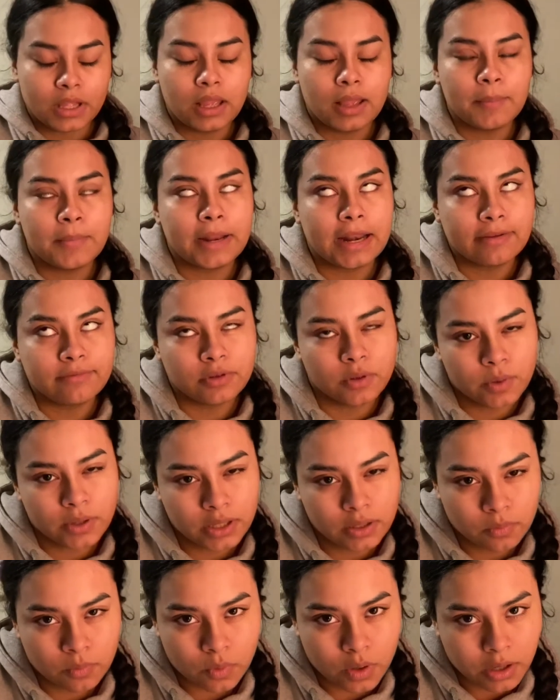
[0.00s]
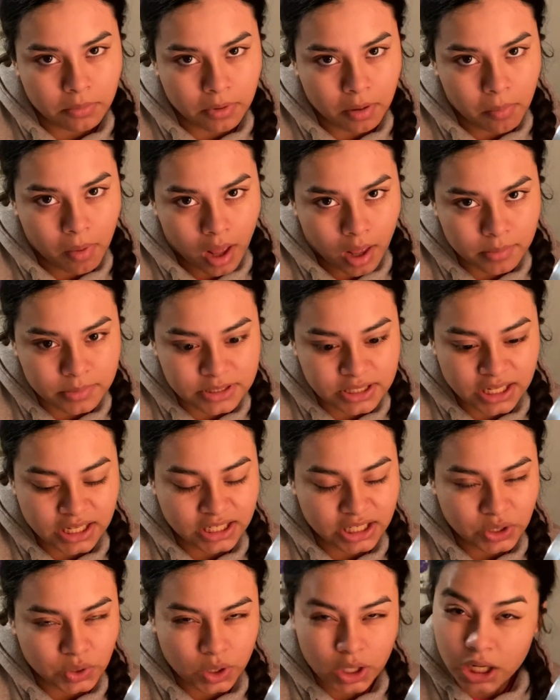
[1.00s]
But I've low-key worn my mom's like
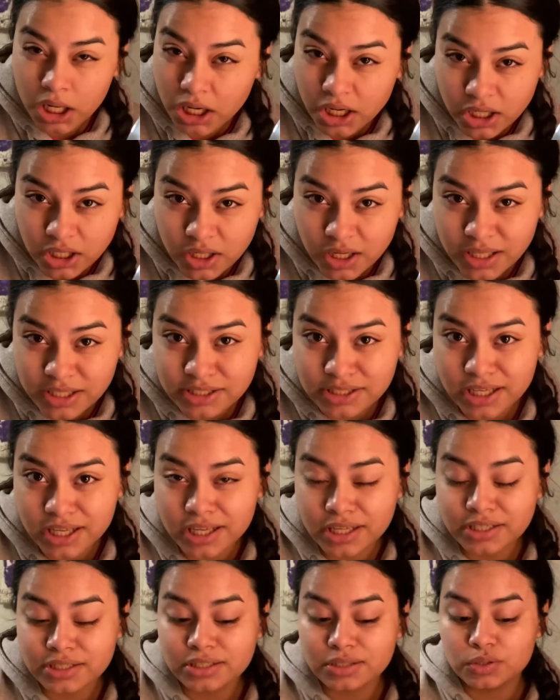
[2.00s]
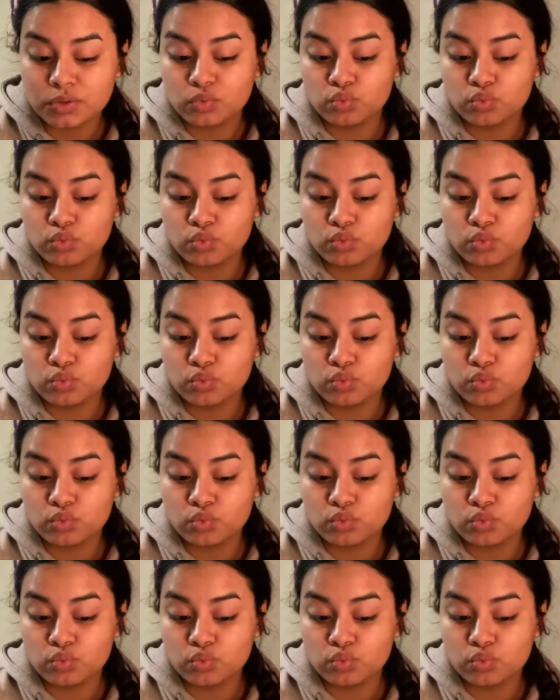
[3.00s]
little colored contacts.